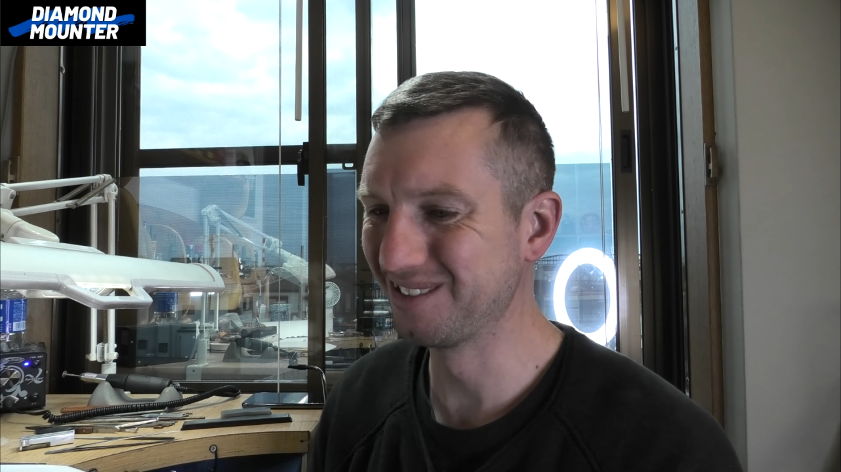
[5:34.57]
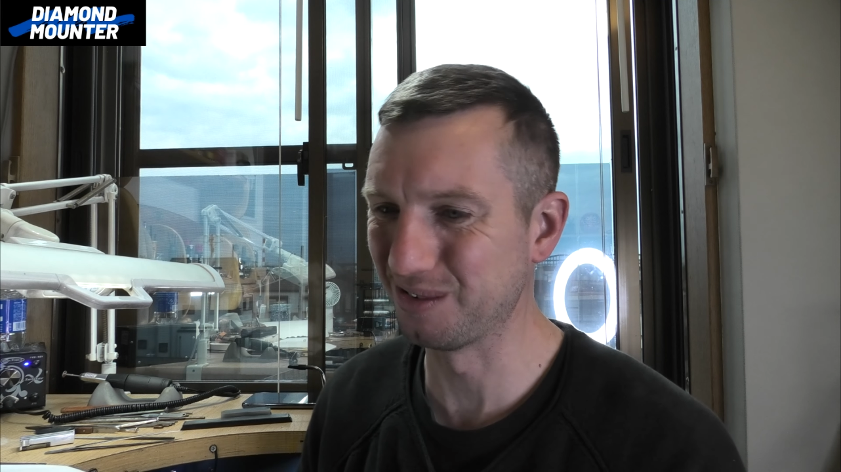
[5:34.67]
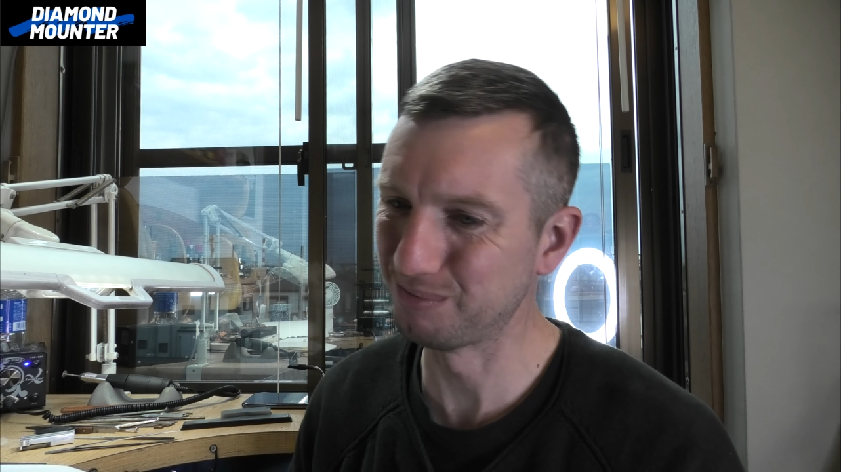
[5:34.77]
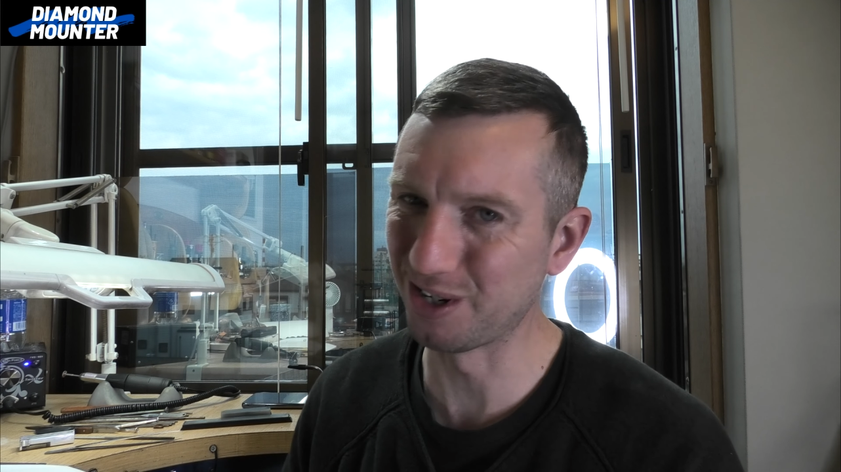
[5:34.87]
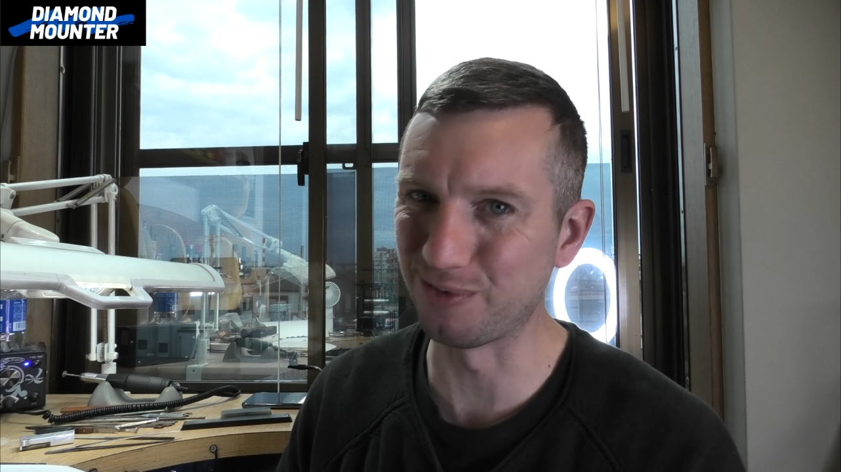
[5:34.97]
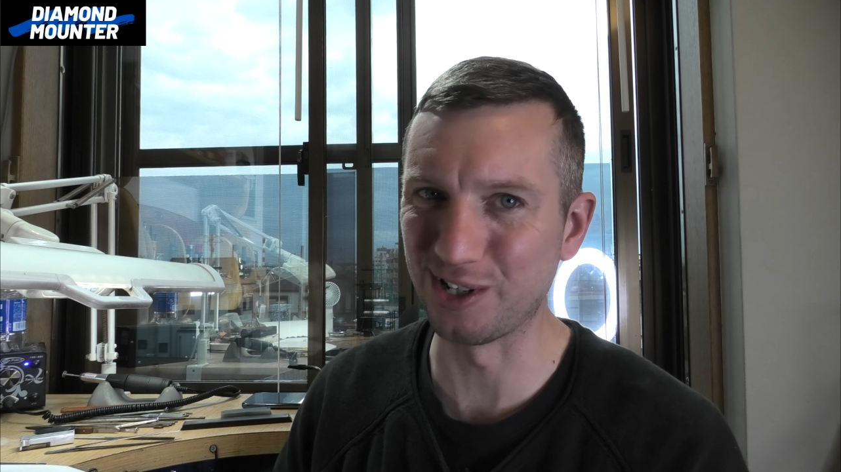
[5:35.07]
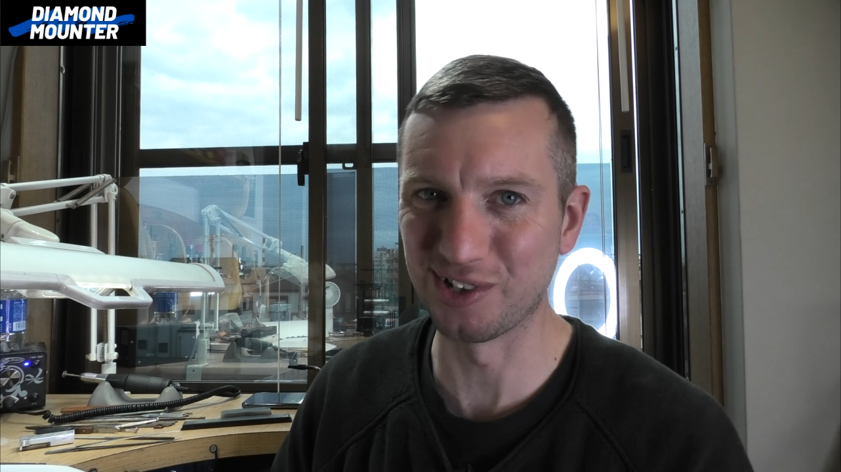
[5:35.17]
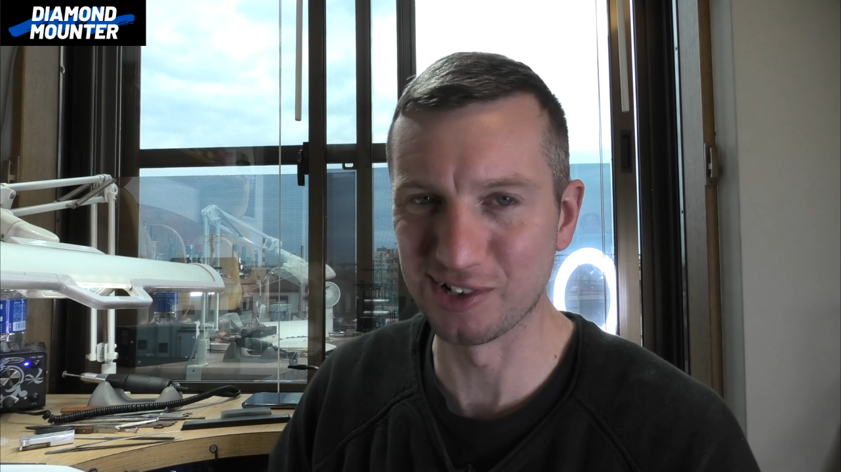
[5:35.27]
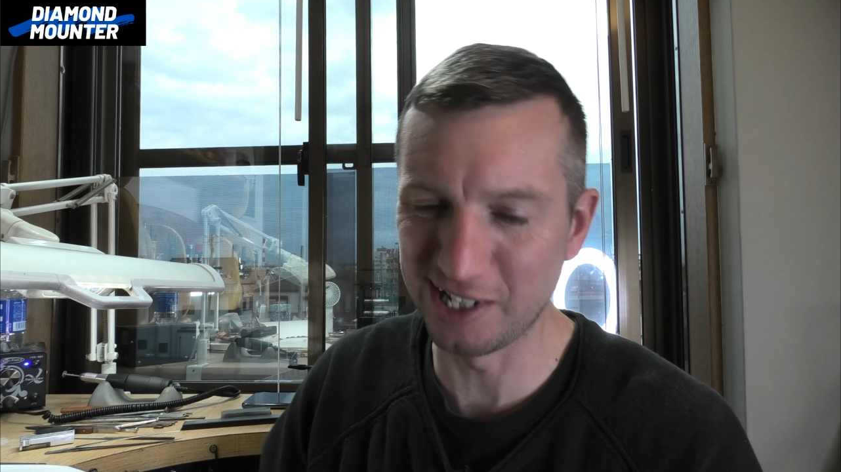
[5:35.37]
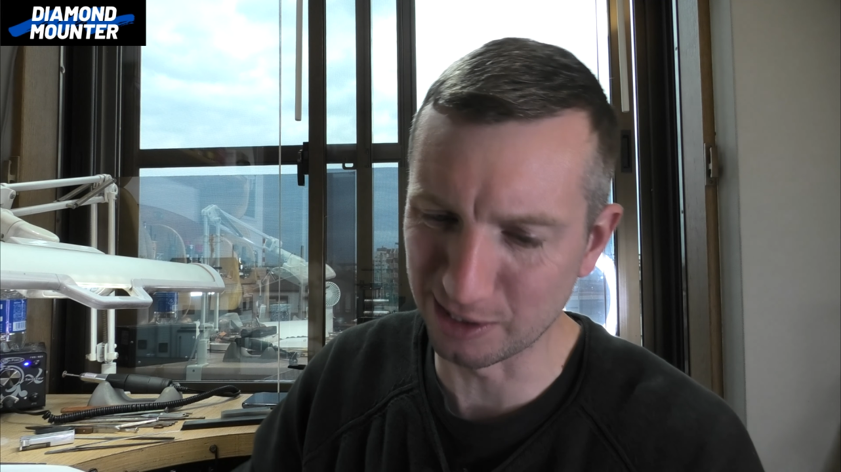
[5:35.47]
so my
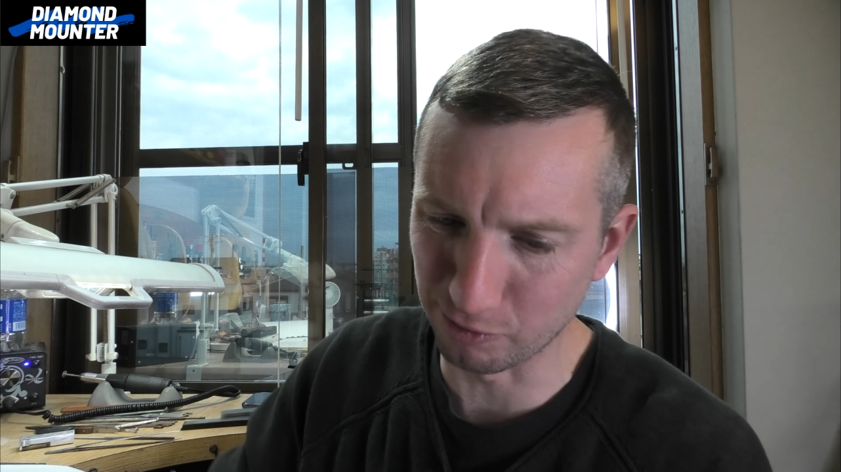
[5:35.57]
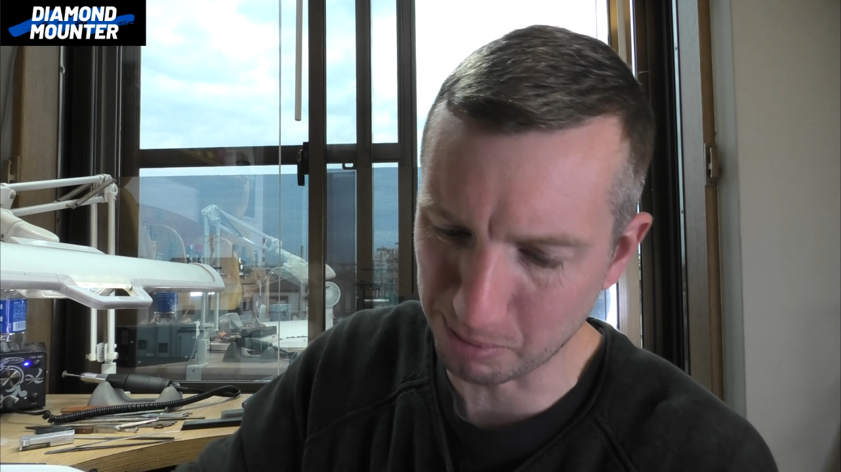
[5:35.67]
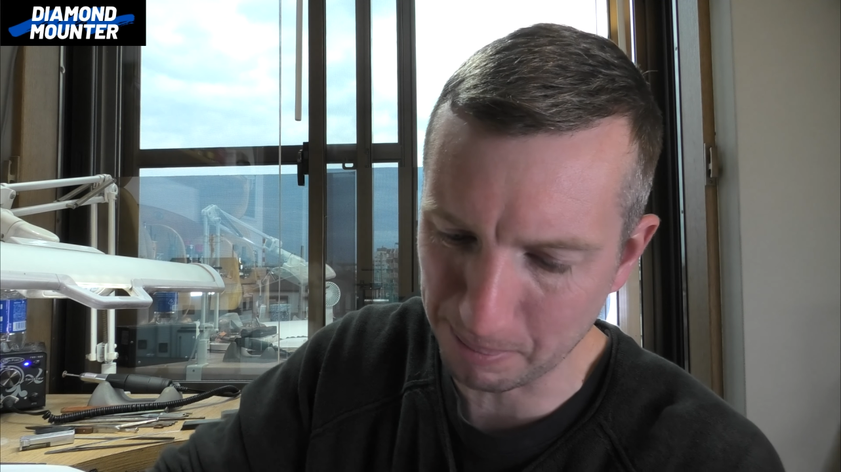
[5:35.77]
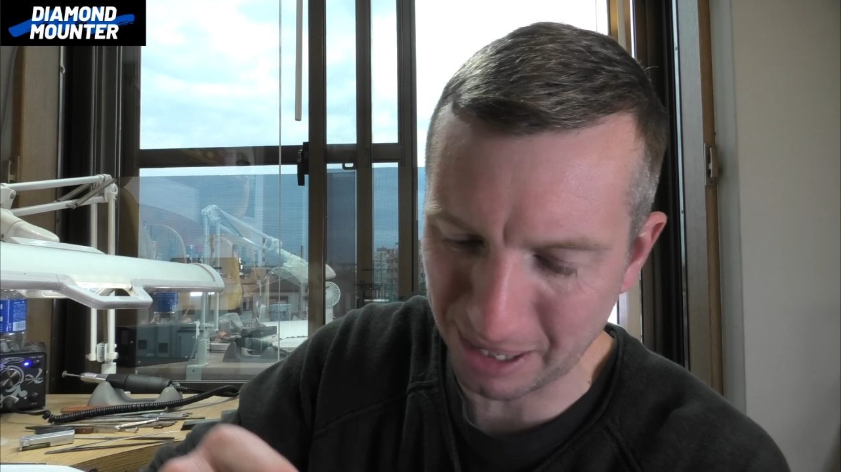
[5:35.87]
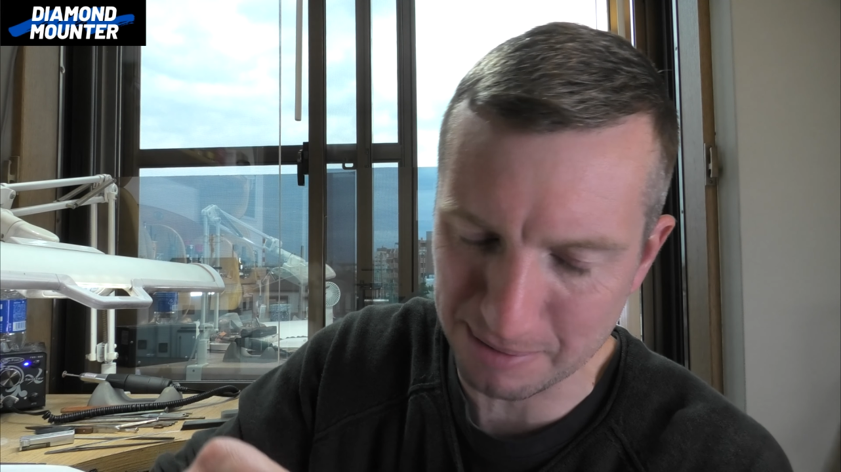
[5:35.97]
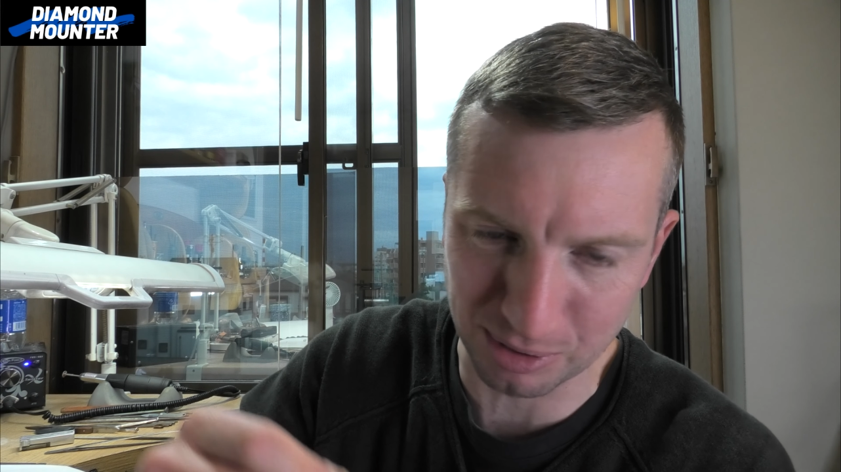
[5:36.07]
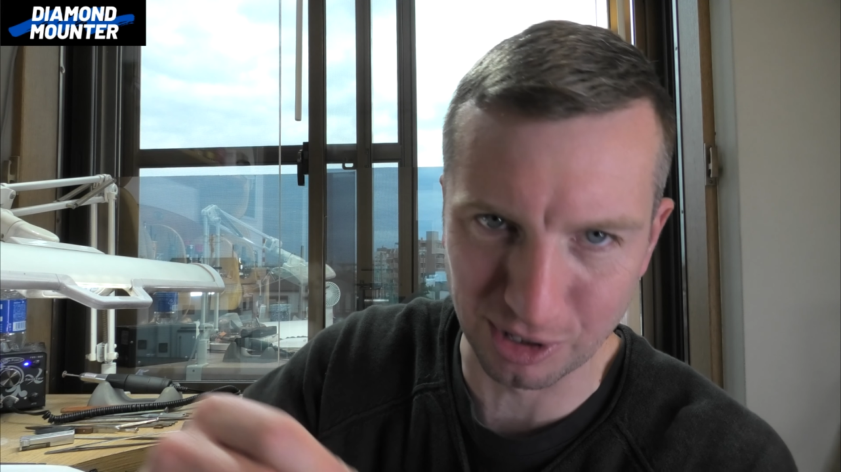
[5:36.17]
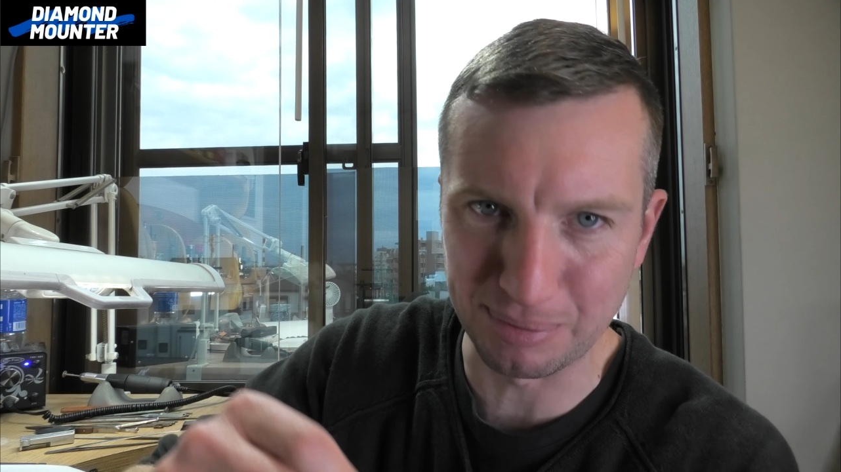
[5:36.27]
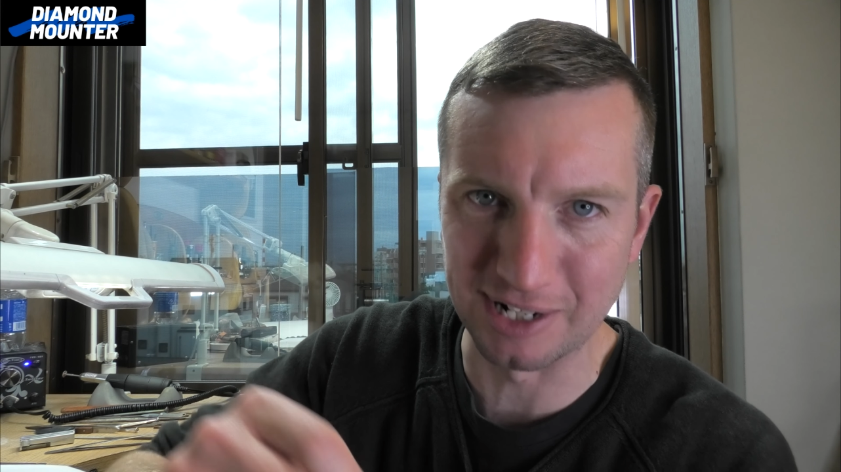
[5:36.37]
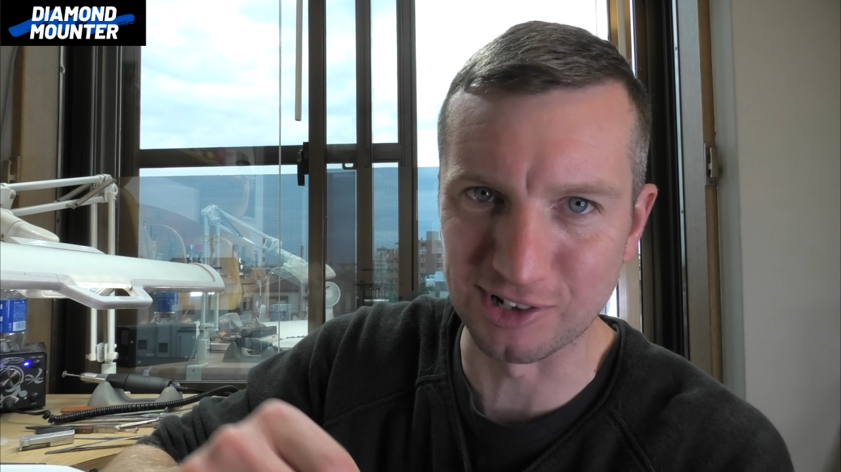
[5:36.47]
advice is lean over a bit of paper
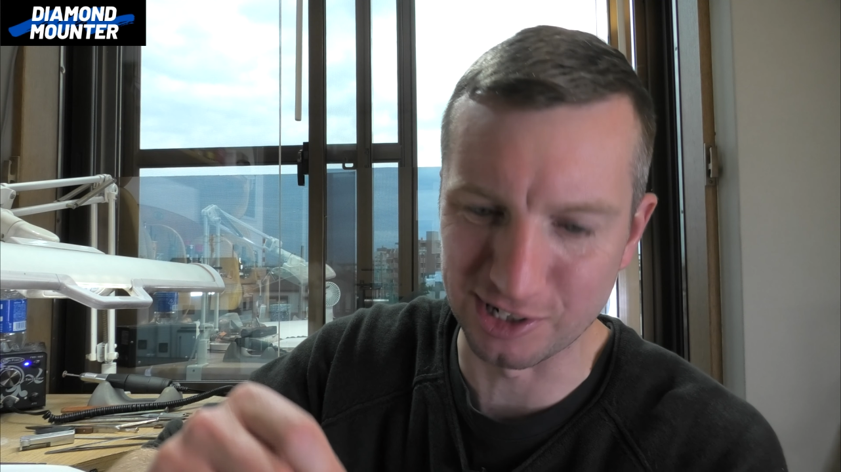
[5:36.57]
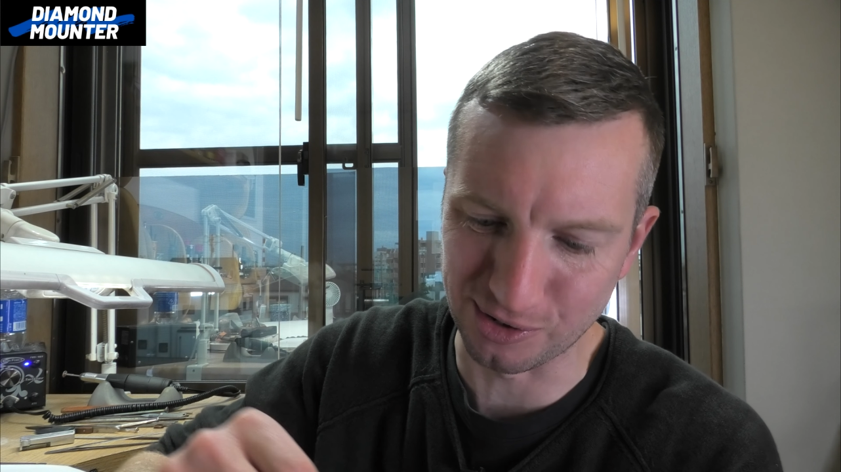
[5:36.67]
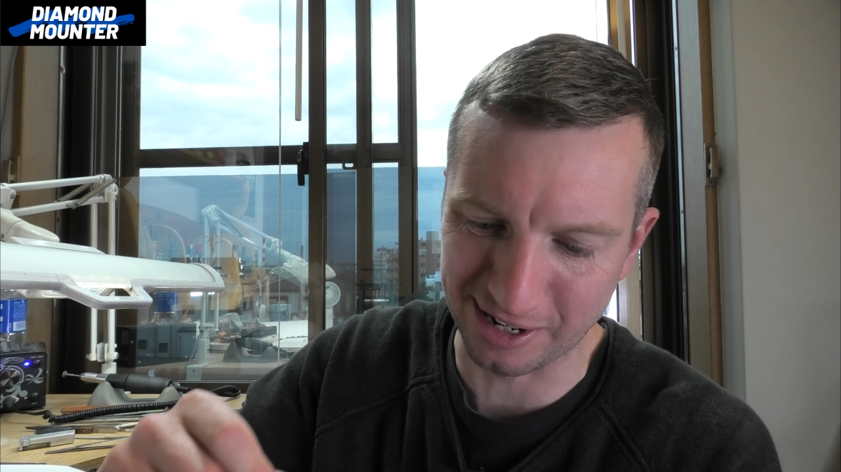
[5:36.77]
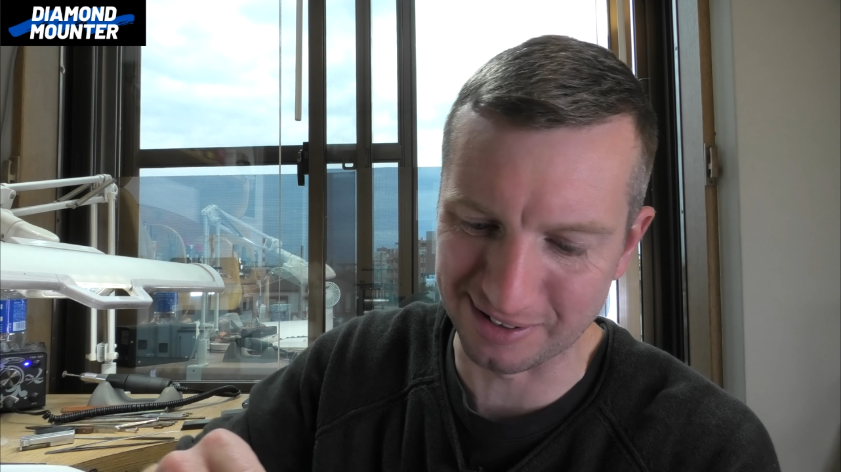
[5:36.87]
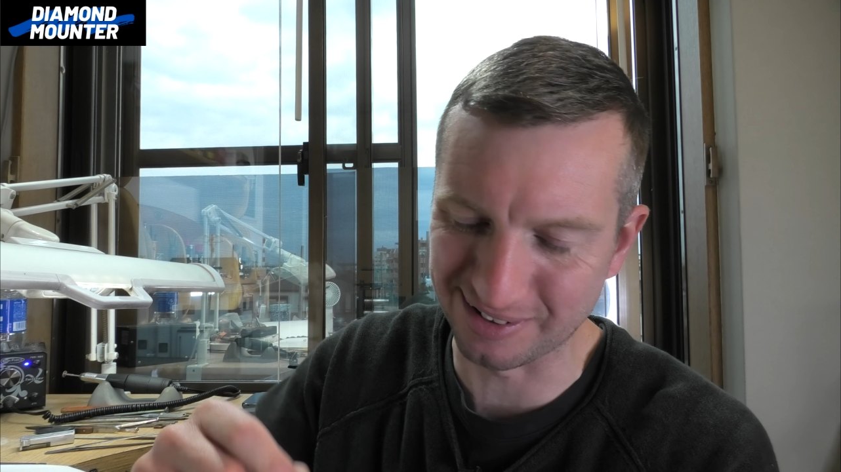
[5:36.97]
with a pencil in your hand.